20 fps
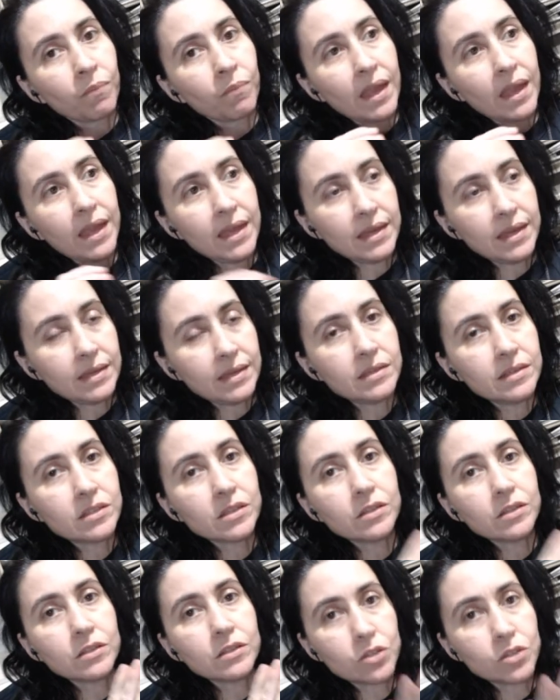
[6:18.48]
is
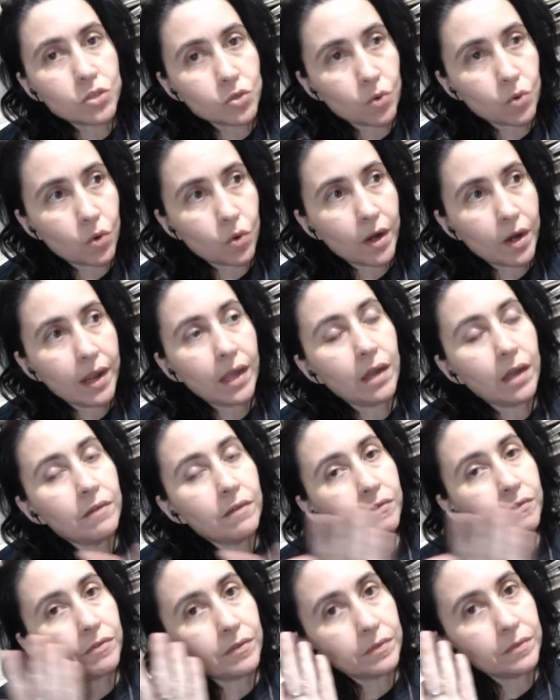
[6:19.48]
the story of
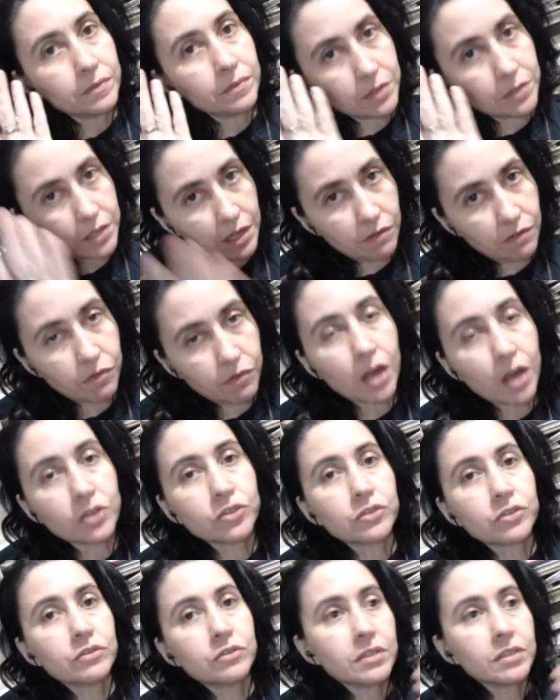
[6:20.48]
Steve
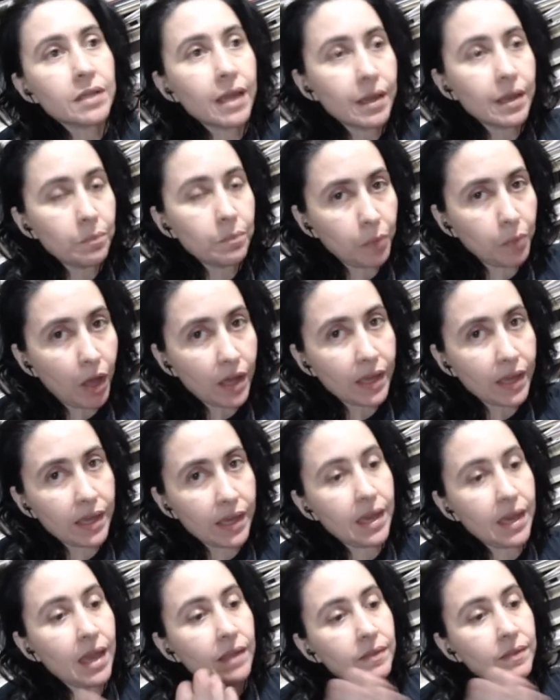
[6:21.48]
Rogers and
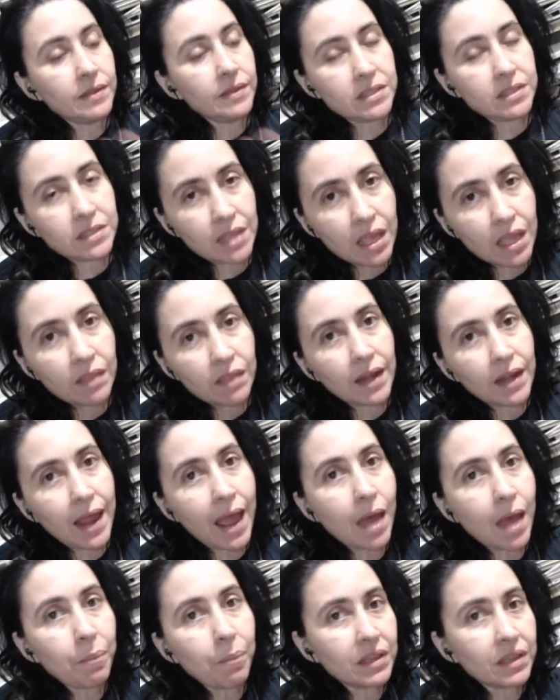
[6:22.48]
Bucky and this thing that
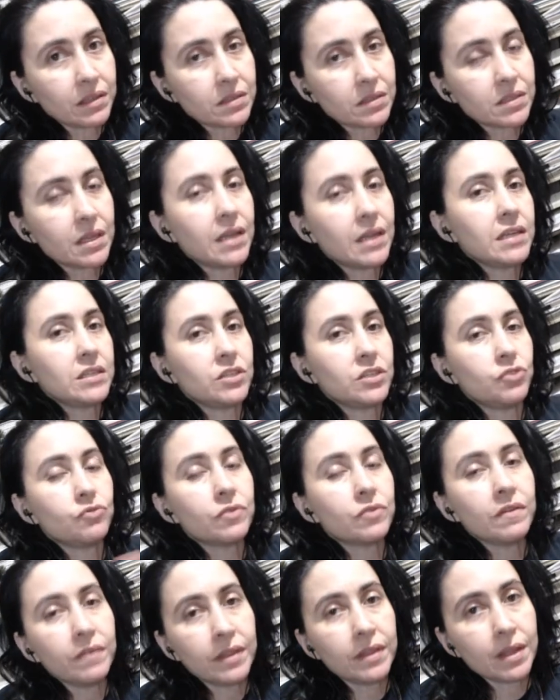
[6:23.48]
happens that has
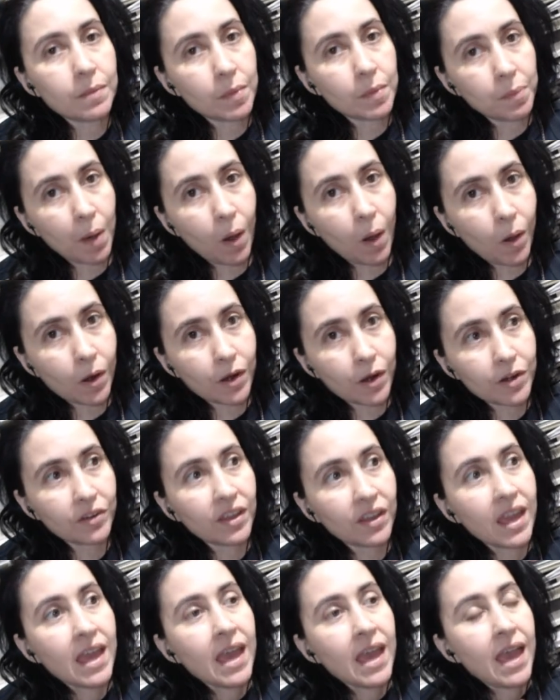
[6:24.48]
driven them apart,
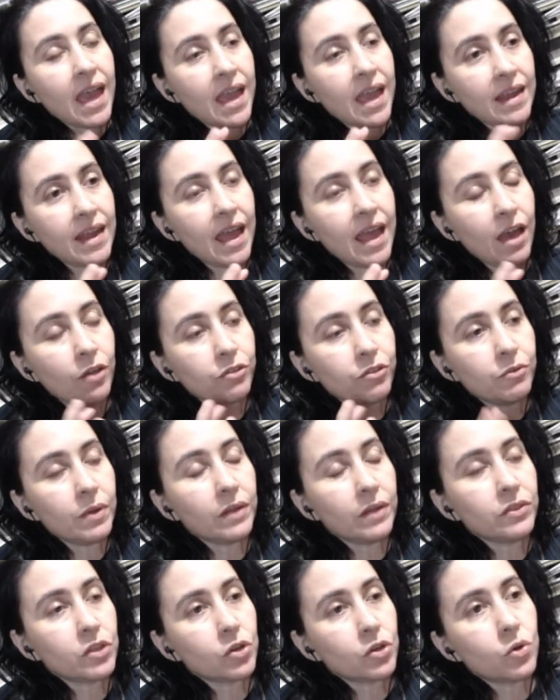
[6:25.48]
and how
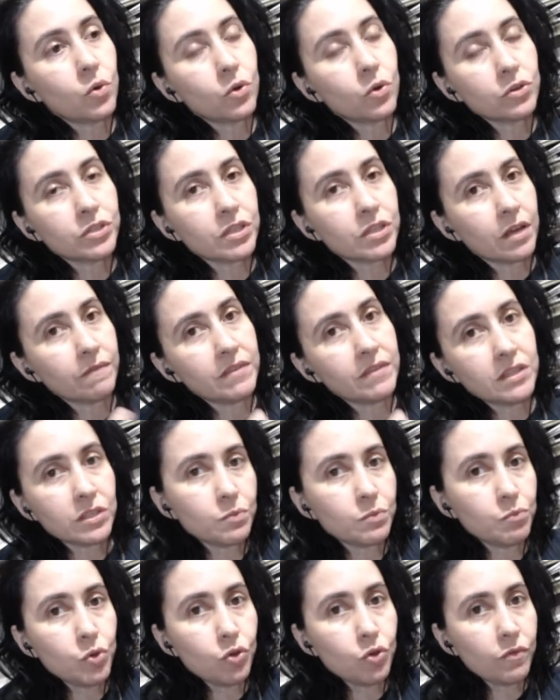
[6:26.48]
throughout the course of this
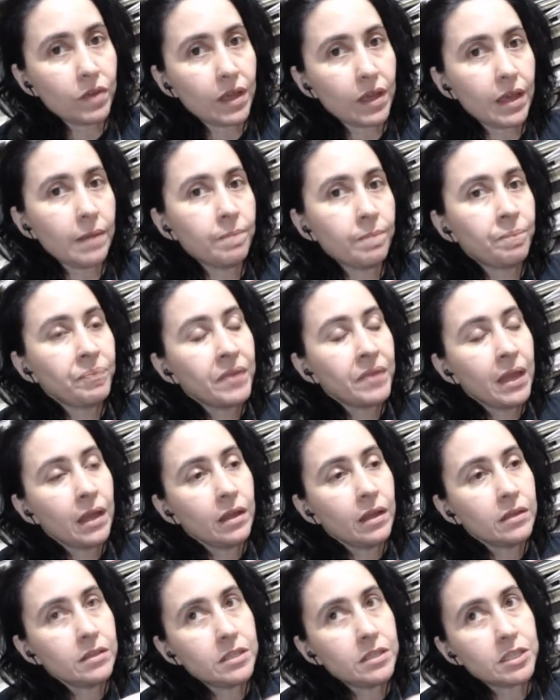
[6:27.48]
movie,
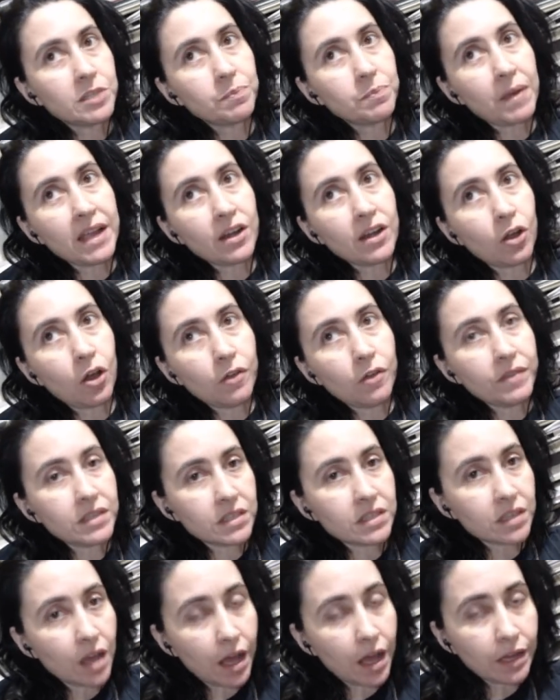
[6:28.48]
despite all
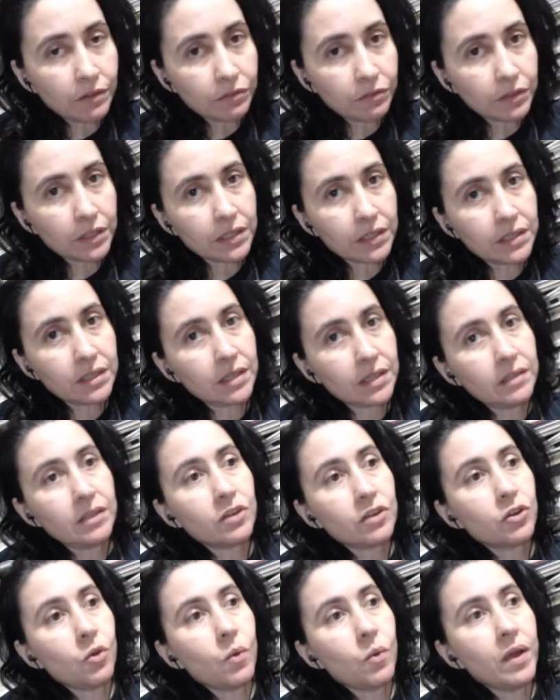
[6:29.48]
this conflict that
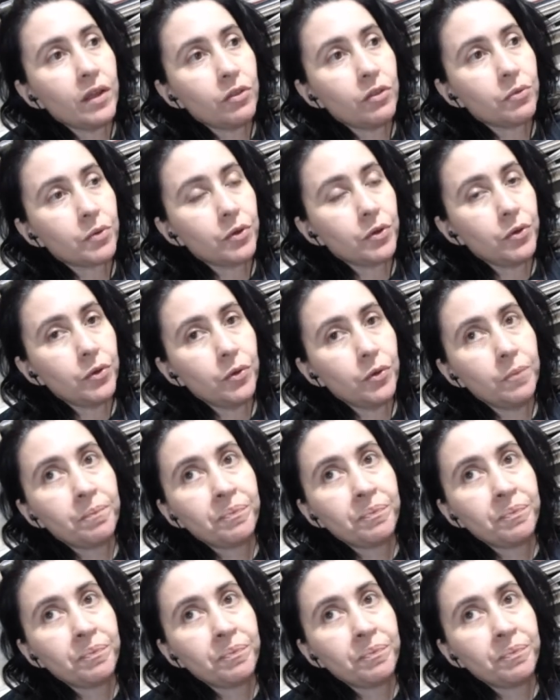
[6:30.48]
they're going through,